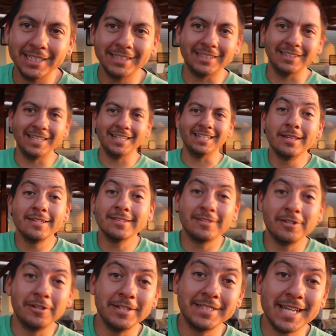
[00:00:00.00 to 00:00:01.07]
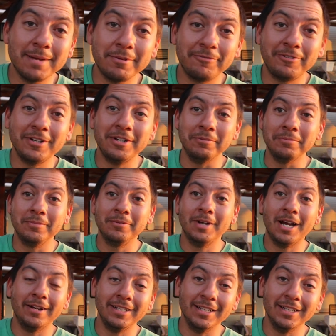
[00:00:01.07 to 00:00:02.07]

like the lighting. This is the only time to film out